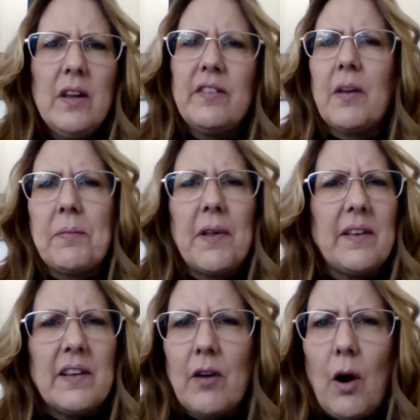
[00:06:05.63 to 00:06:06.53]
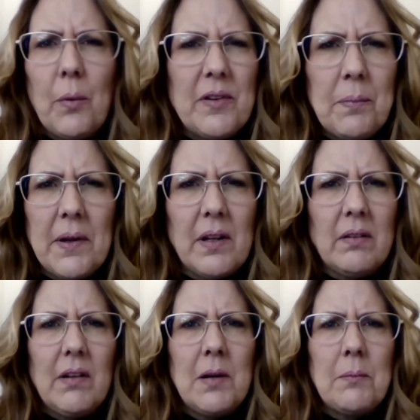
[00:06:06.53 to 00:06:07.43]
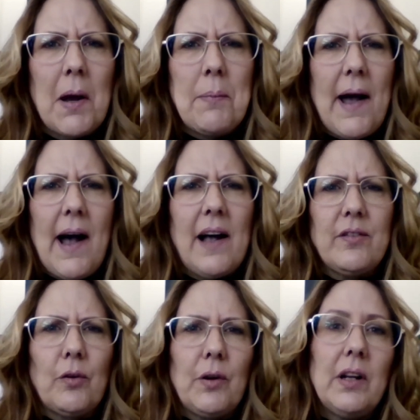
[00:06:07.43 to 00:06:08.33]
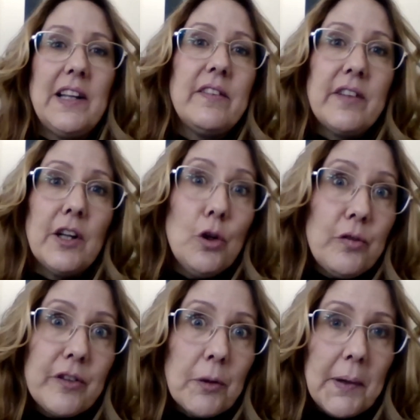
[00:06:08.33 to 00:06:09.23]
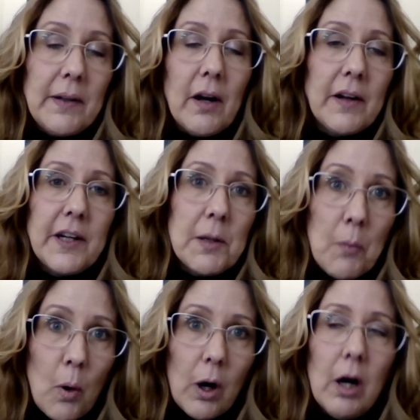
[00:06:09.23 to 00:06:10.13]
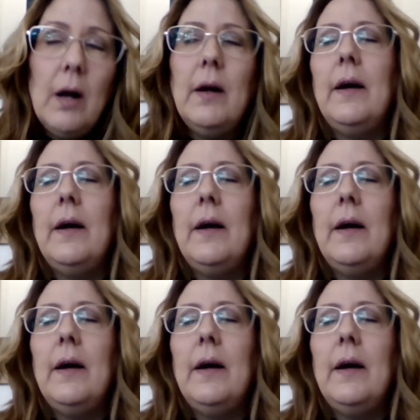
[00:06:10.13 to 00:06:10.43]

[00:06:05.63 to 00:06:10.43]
something that's always been in my past, or at least it used to be, not anymore.